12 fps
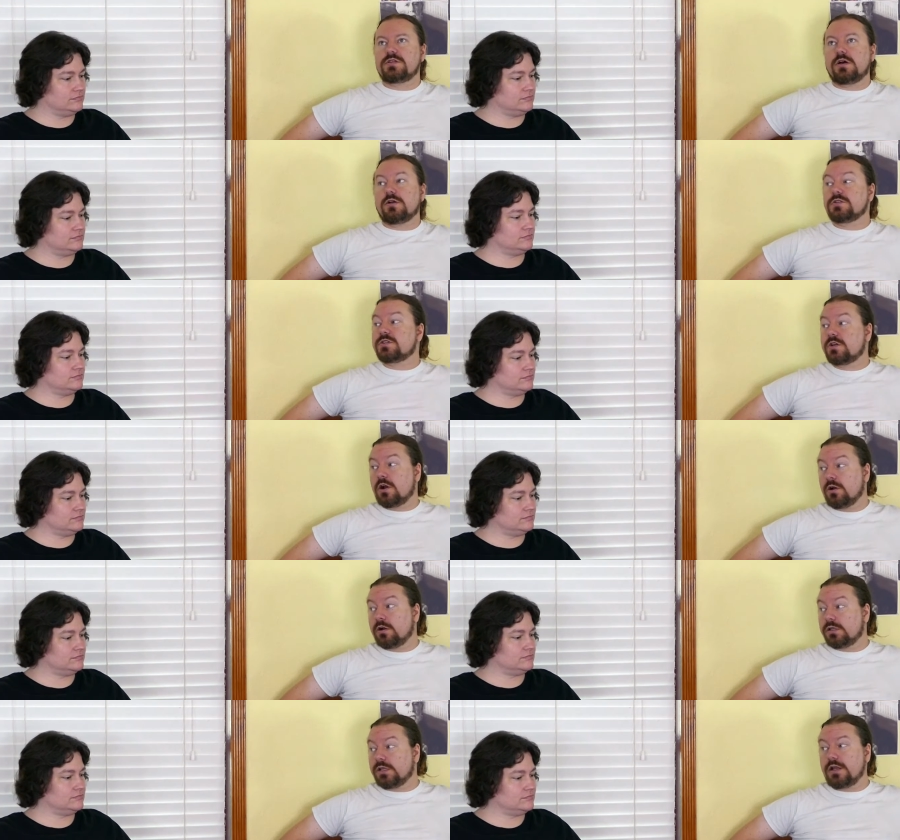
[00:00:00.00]
Speaker 1: adults
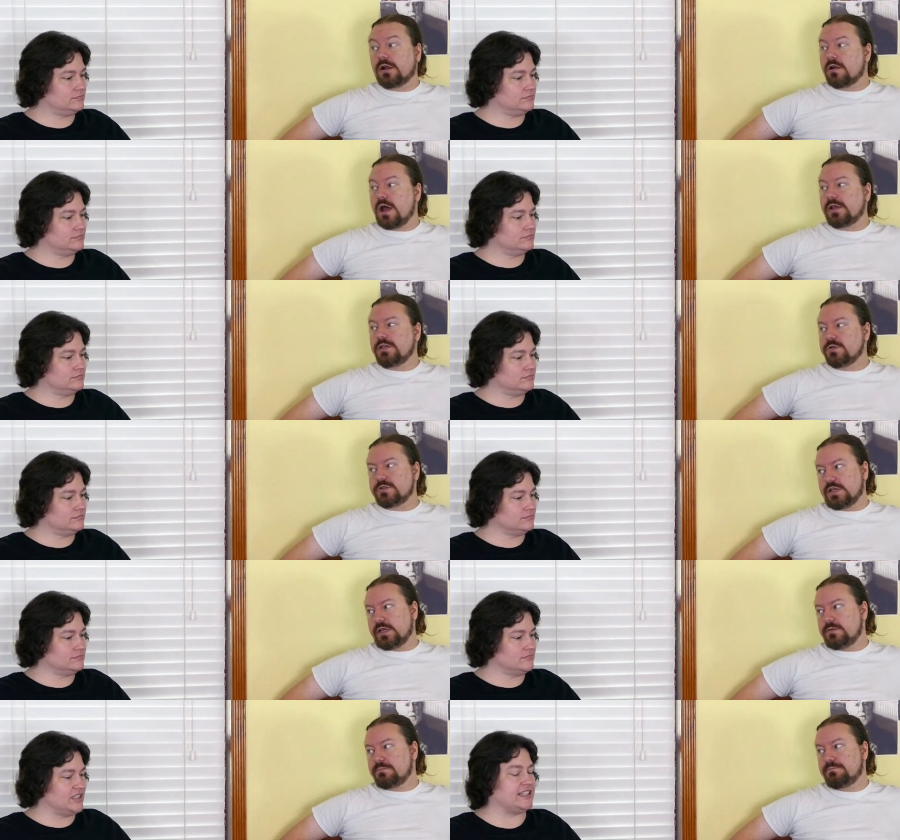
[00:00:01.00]
currently are not
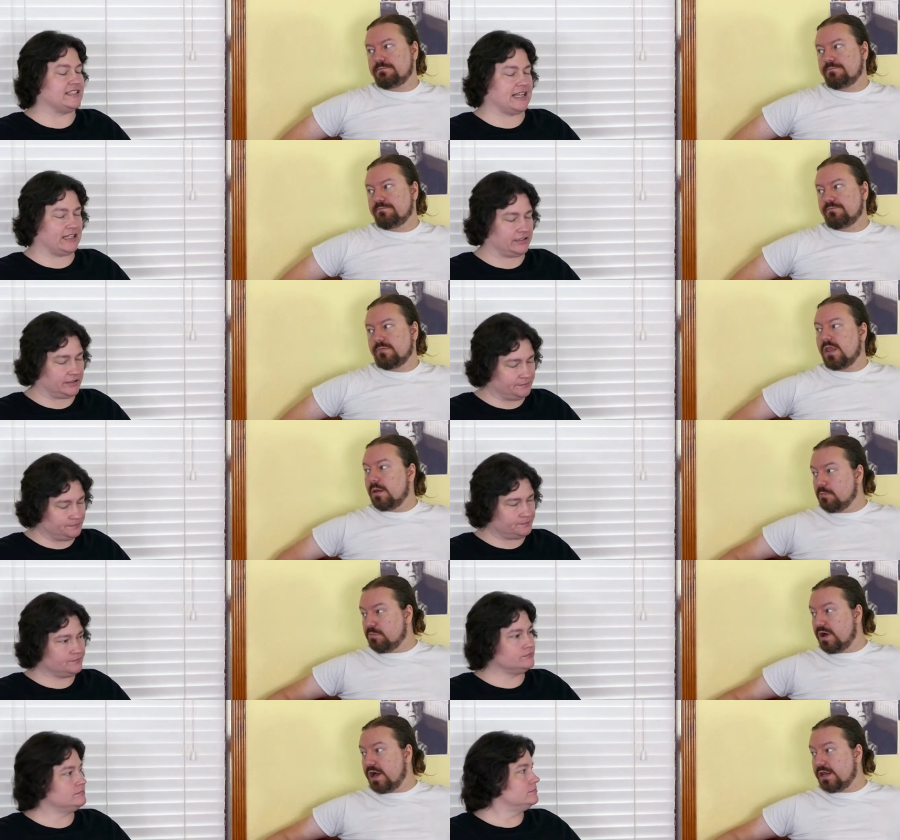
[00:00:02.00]
using it. Exactly.
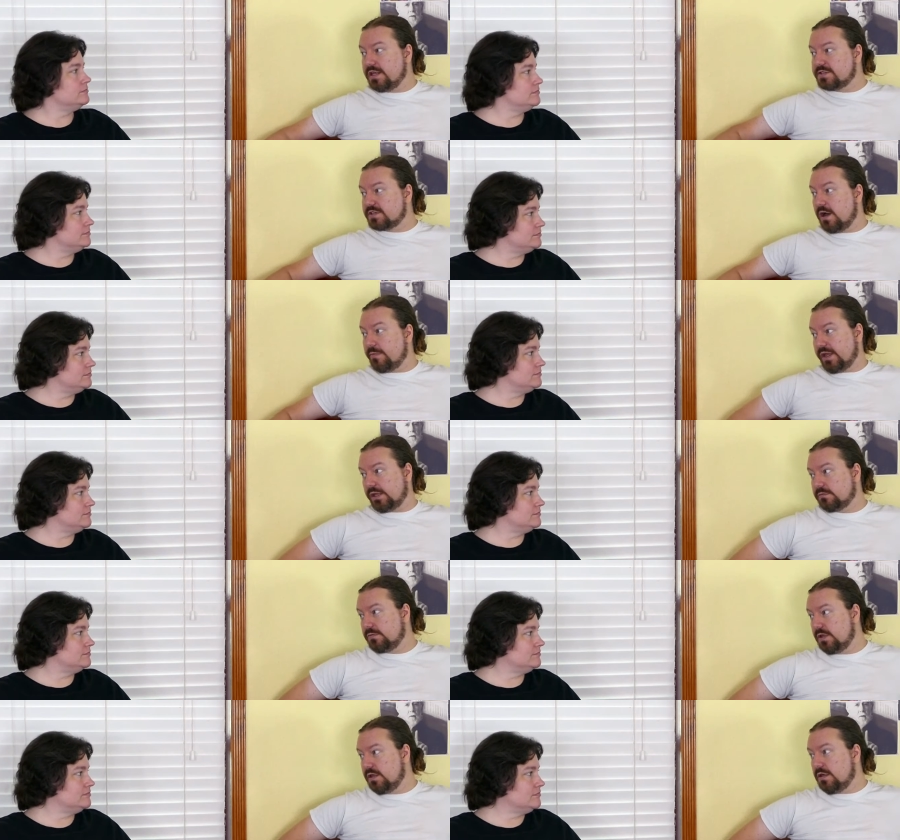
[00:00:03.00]
But it's coming.
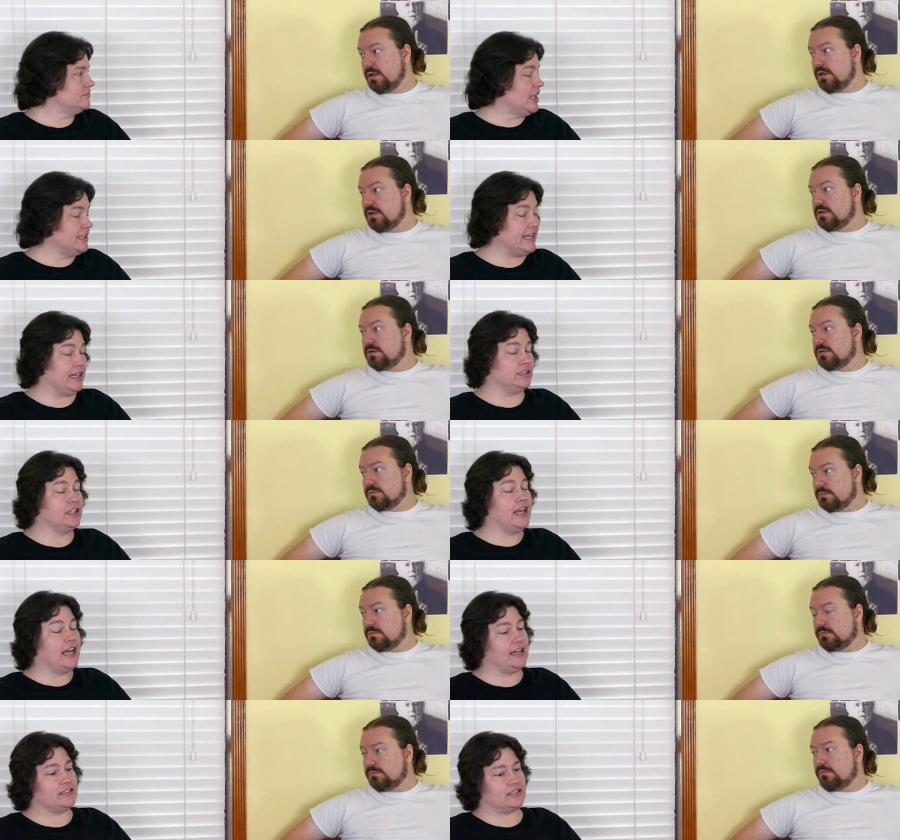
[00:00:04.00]
Yeah.
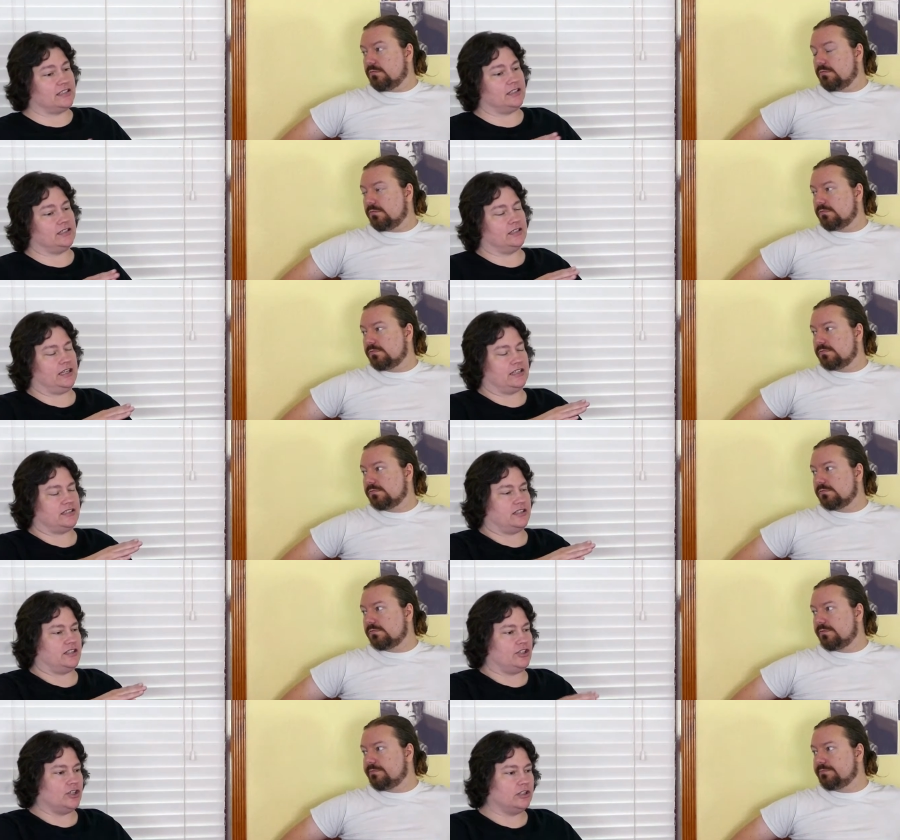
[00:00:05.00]
As the, as
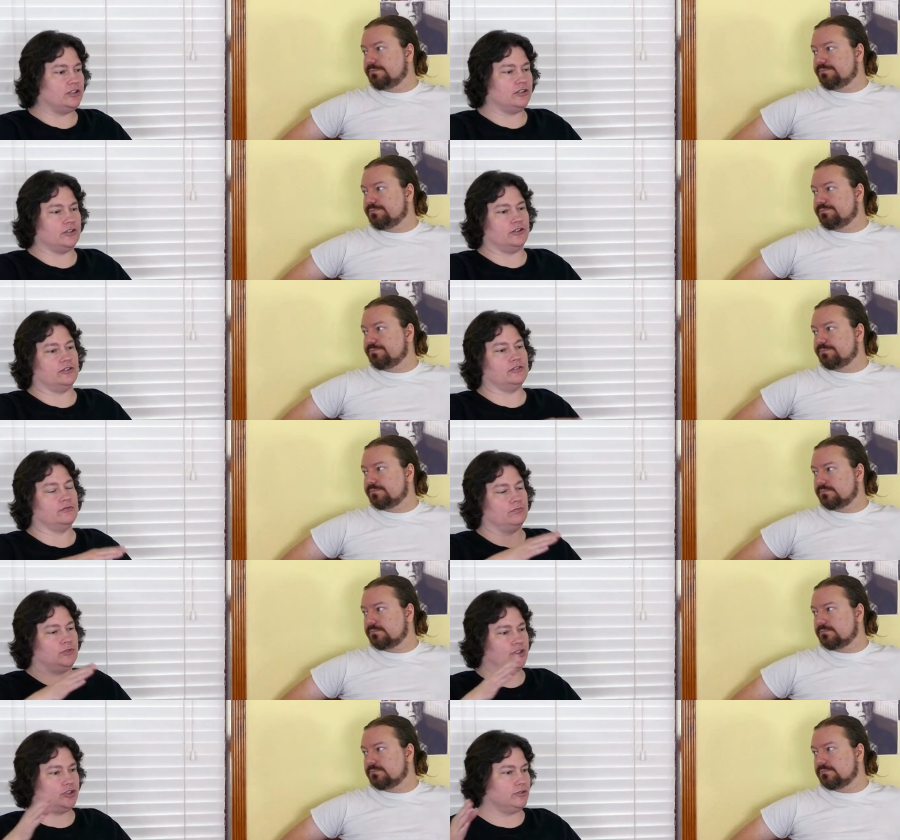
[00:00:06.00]
Speaker 2: the younger
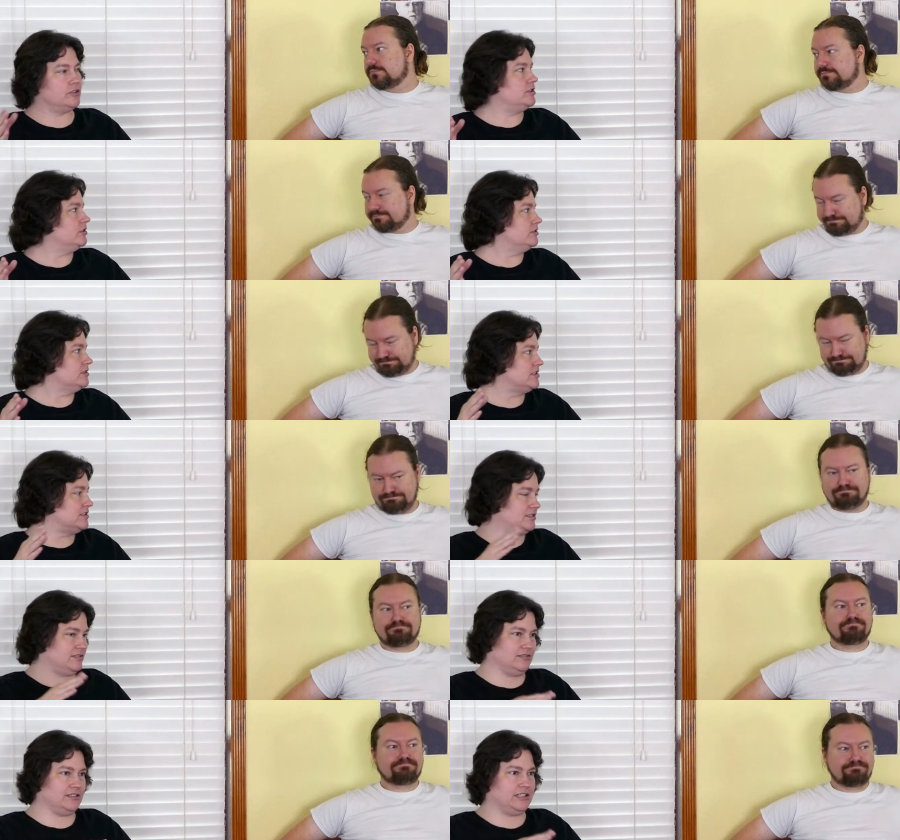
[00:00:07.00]
mature adults,
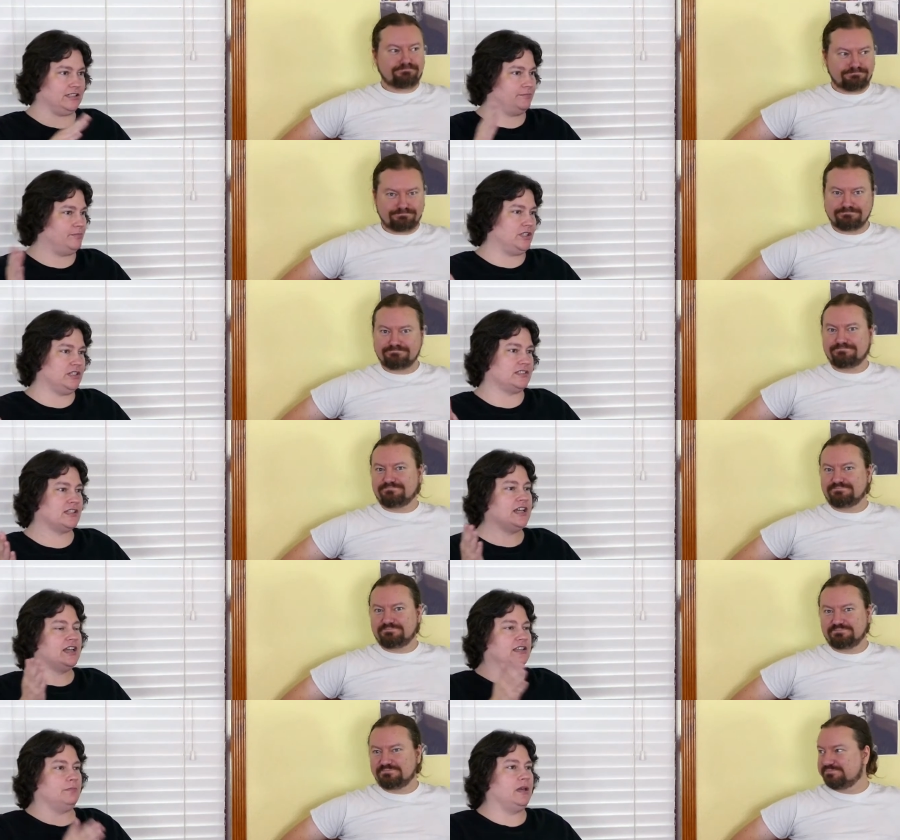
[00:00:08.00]
because
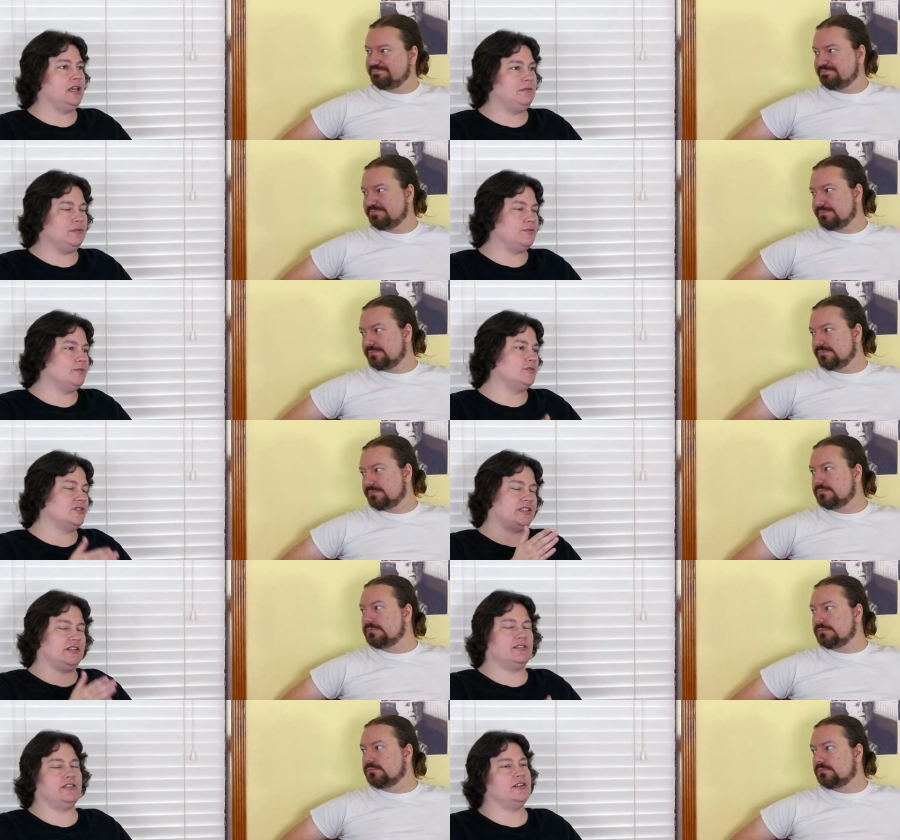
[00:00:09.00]
the baby boomers,
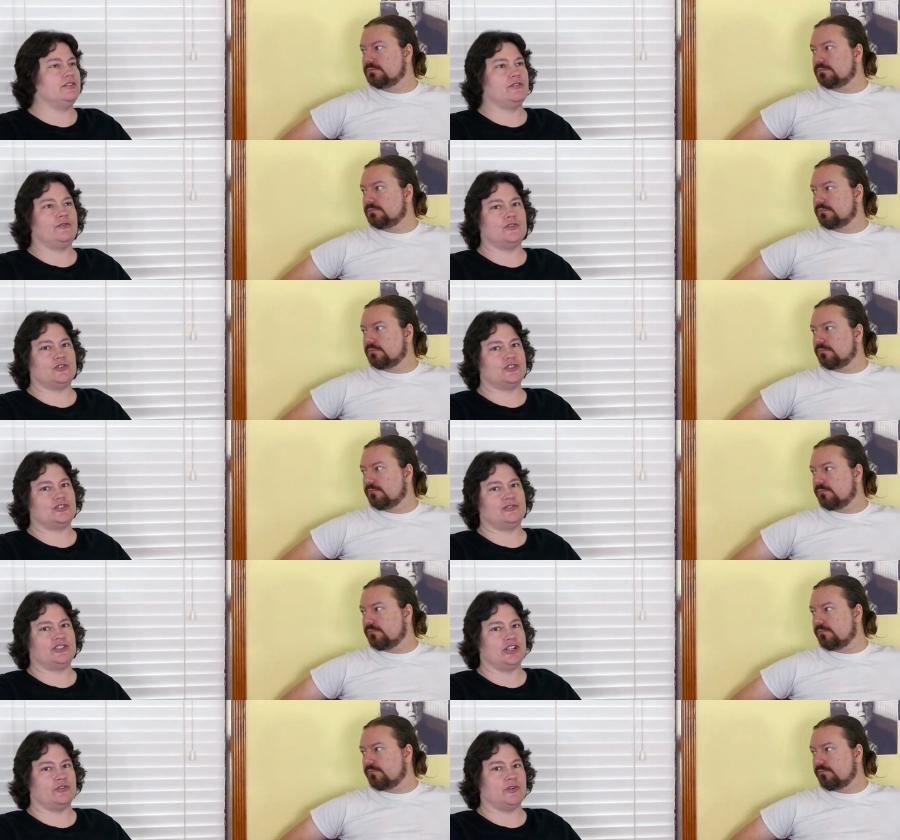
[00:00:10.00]
they're, they're the
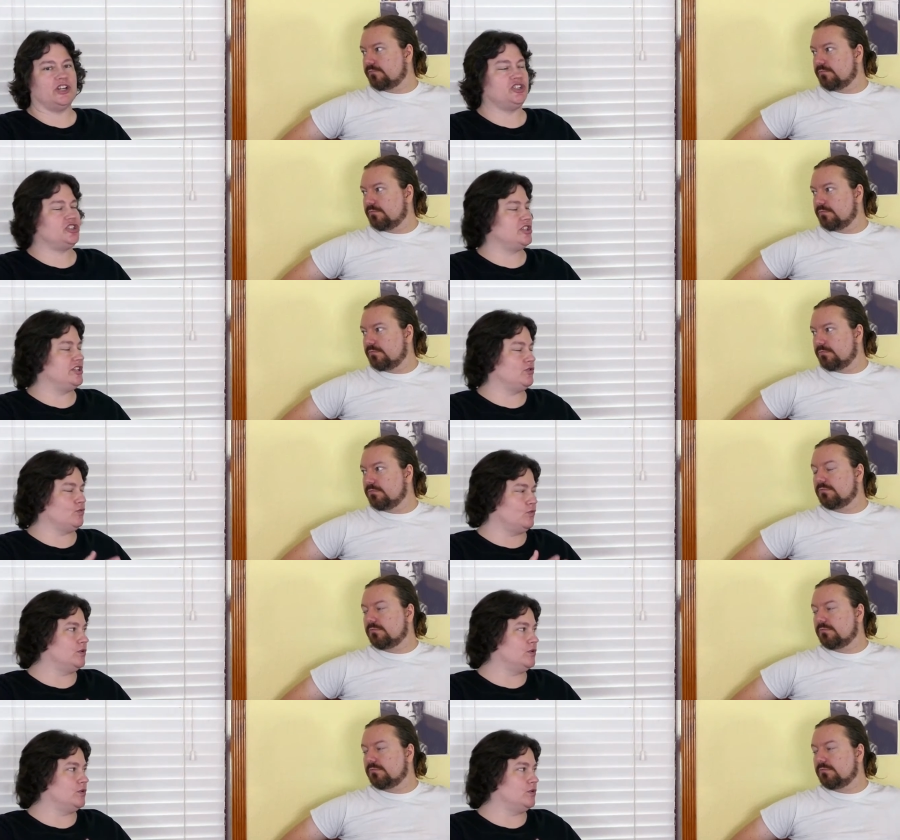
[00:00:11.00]
first generation that